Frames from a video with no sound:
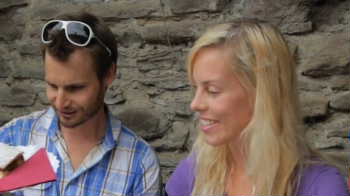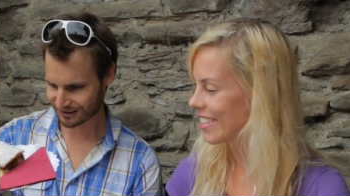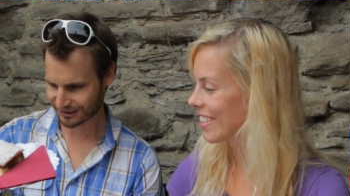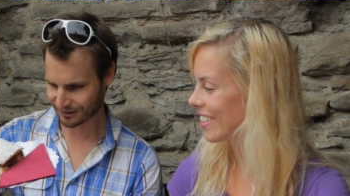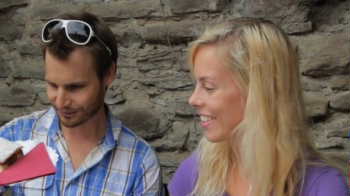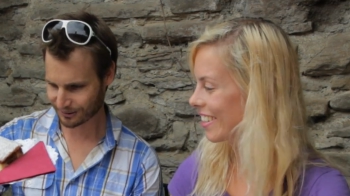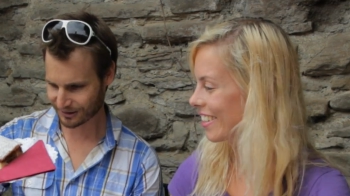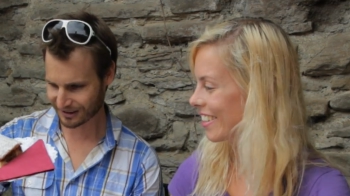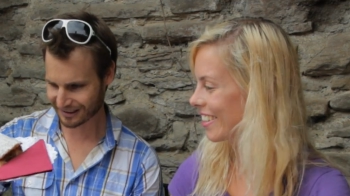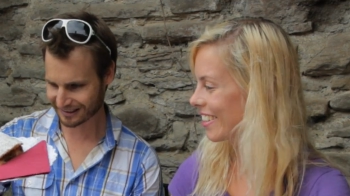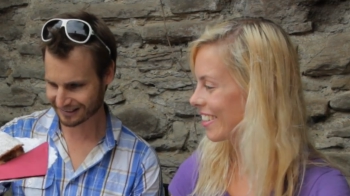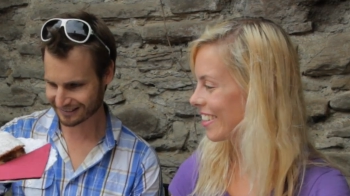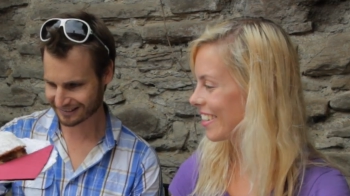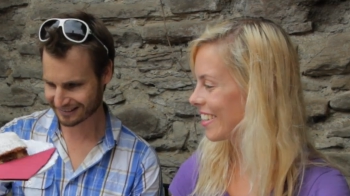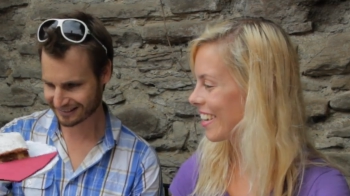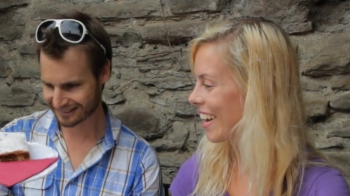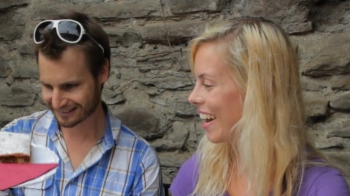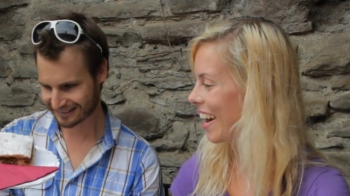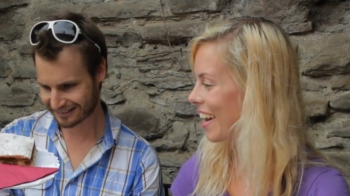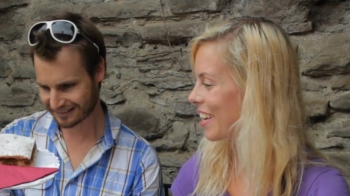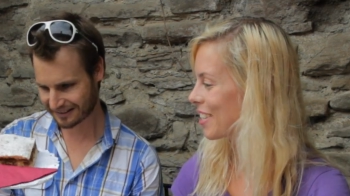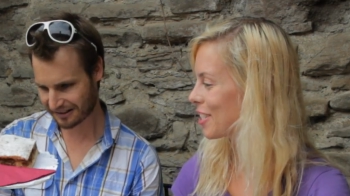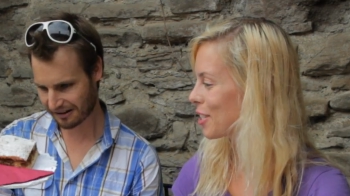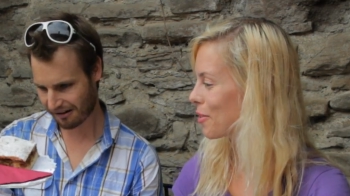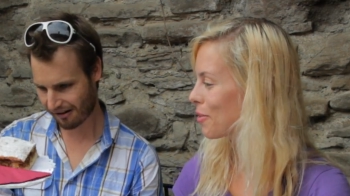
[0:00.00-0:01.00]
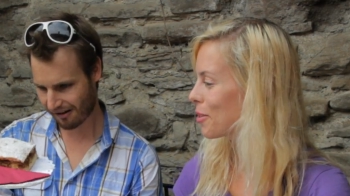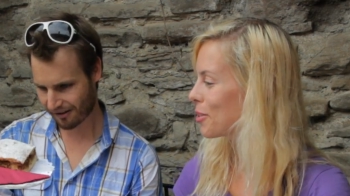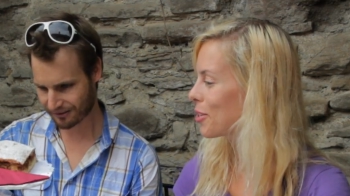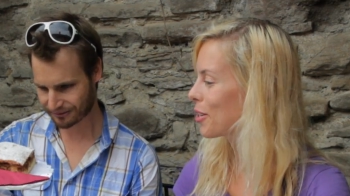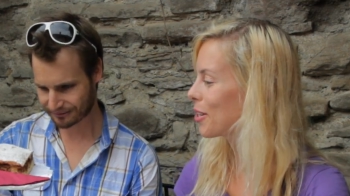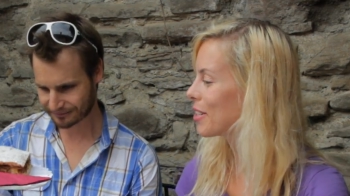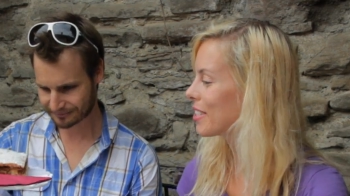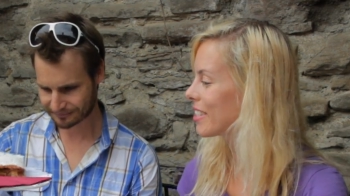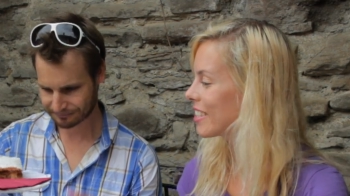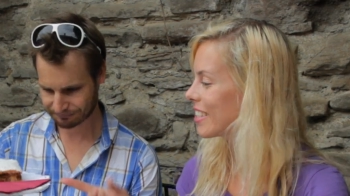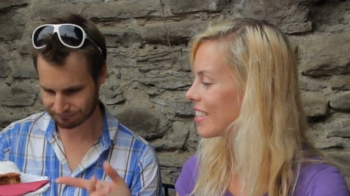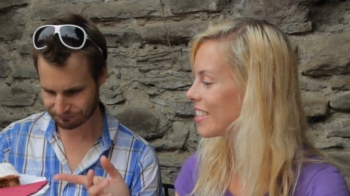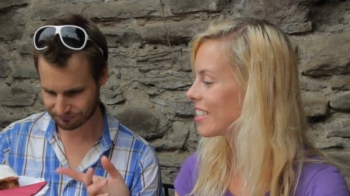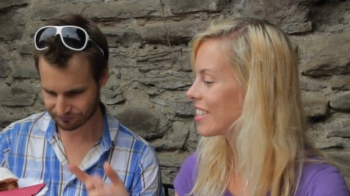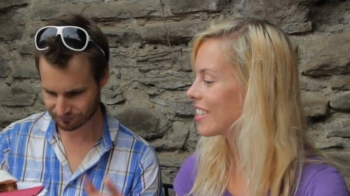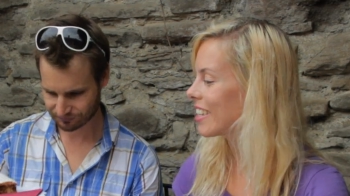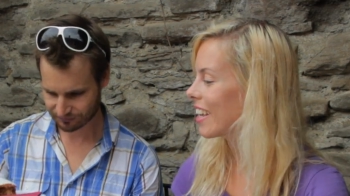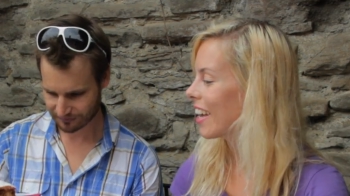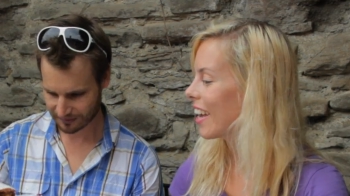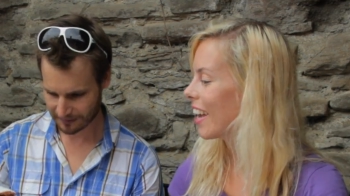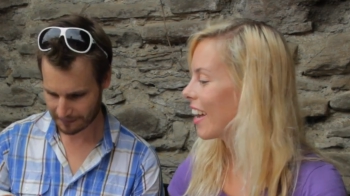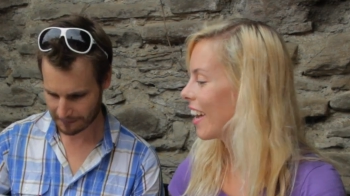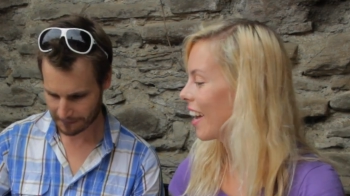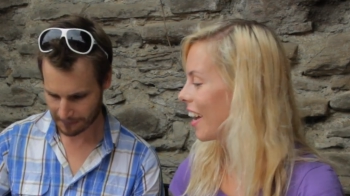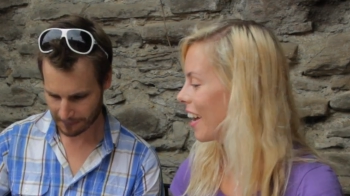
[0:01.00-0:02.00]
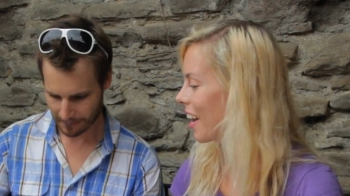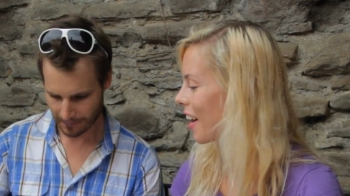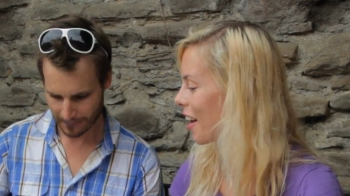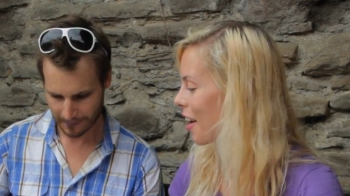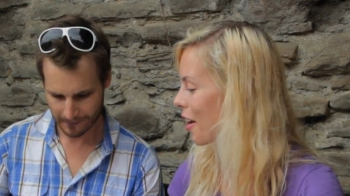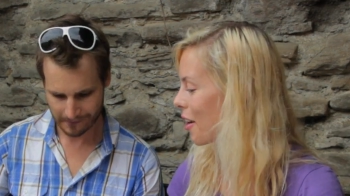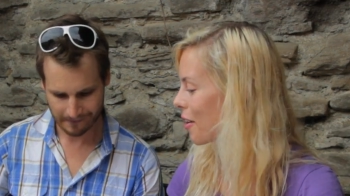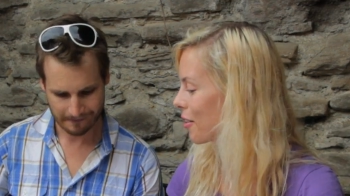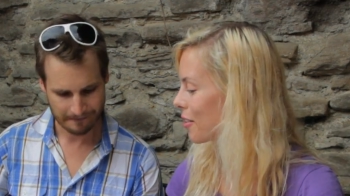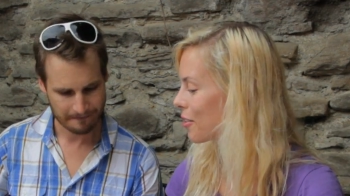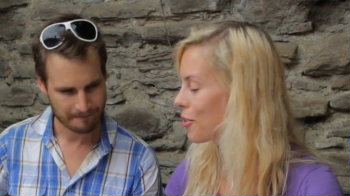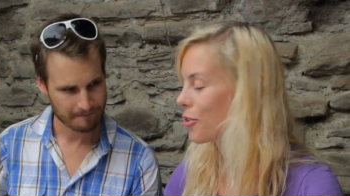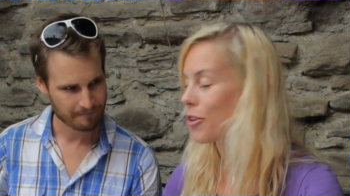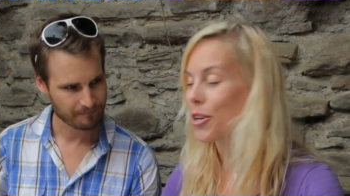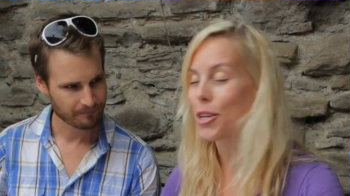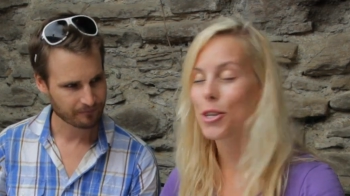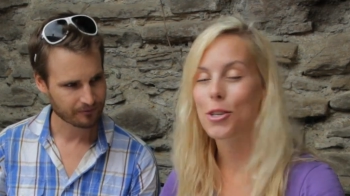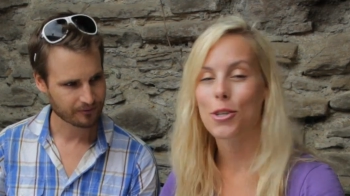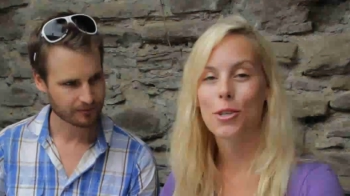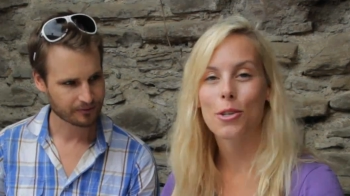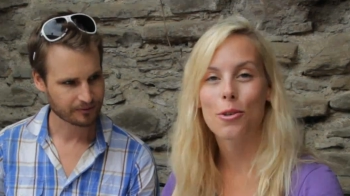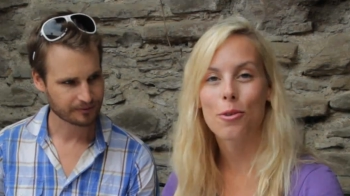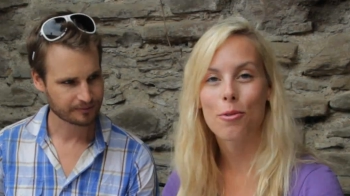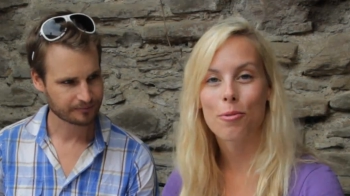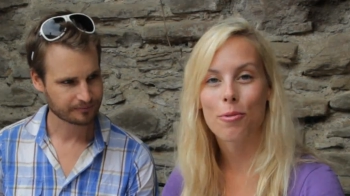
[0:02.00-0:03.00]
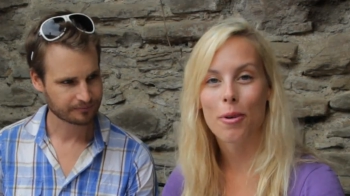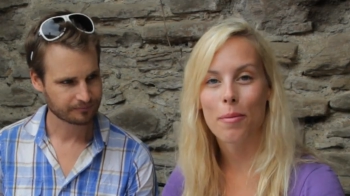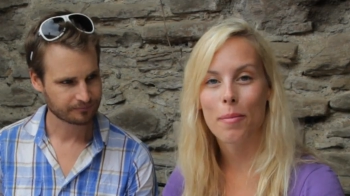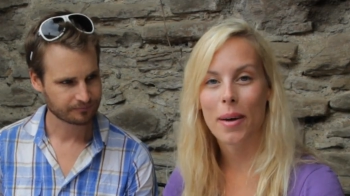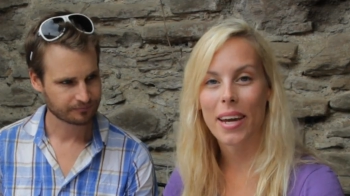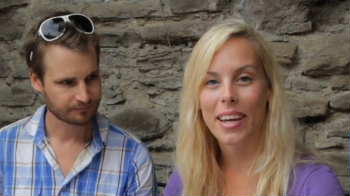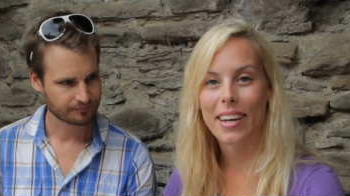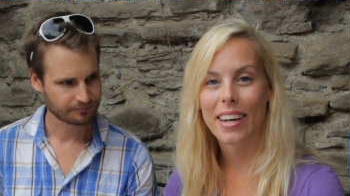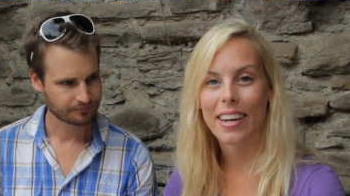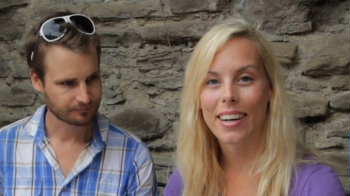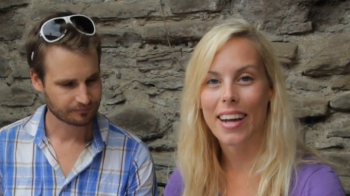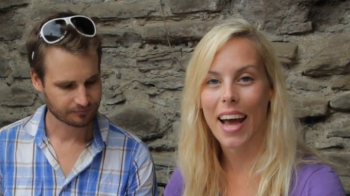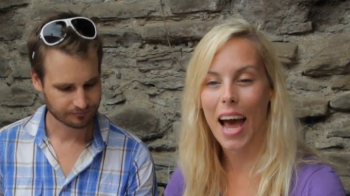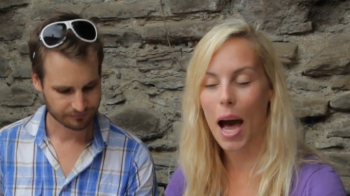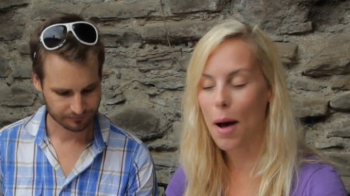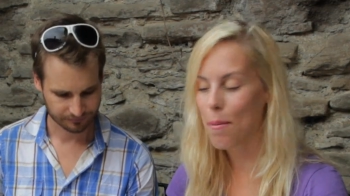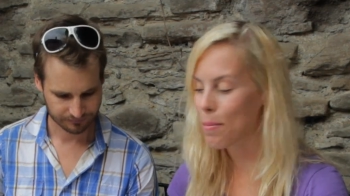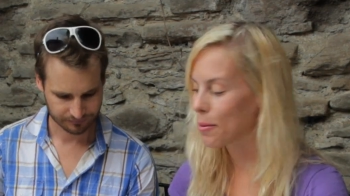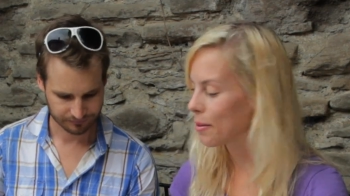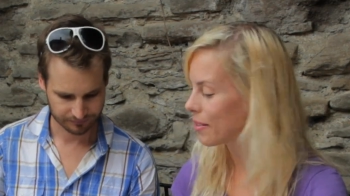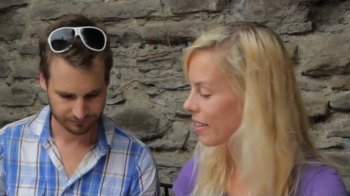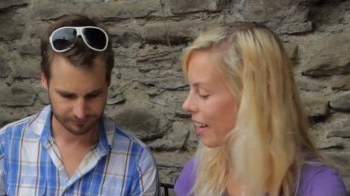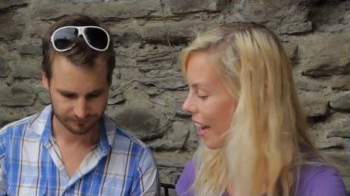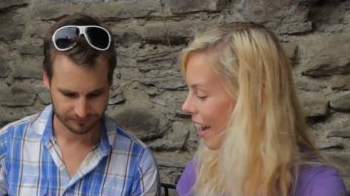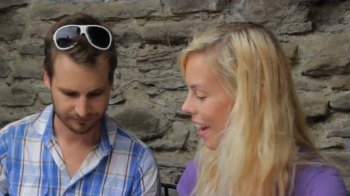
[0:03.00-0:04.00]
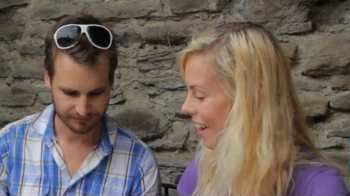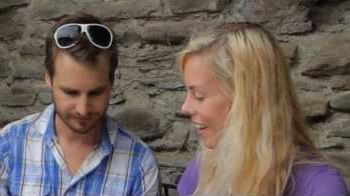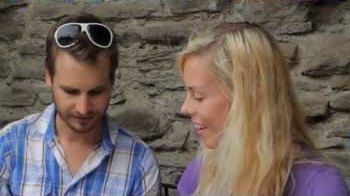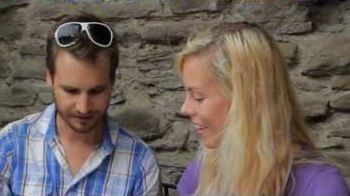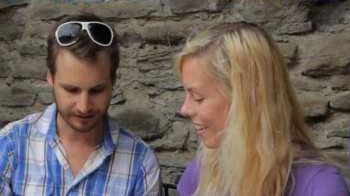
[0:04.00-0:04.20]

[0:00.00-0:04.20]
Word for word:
Speaker 1: So nice. Yeah, so we chose this uh, traditional Romanian apple cake.